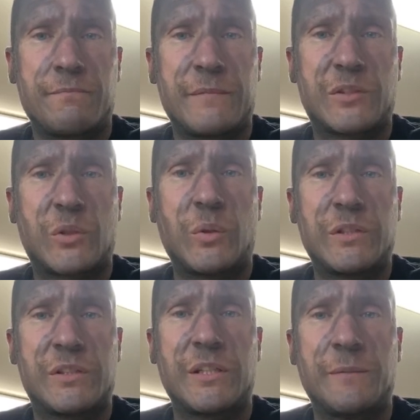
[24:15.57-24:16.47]
It's cool
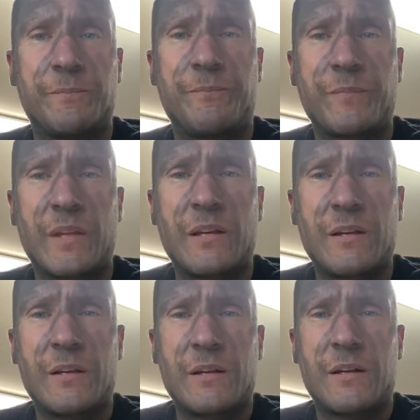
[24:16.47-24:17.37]
to see.
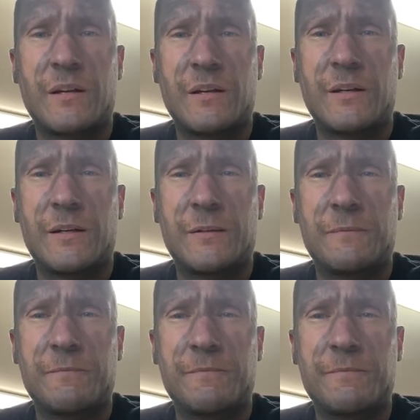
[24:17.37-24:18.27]
Ruben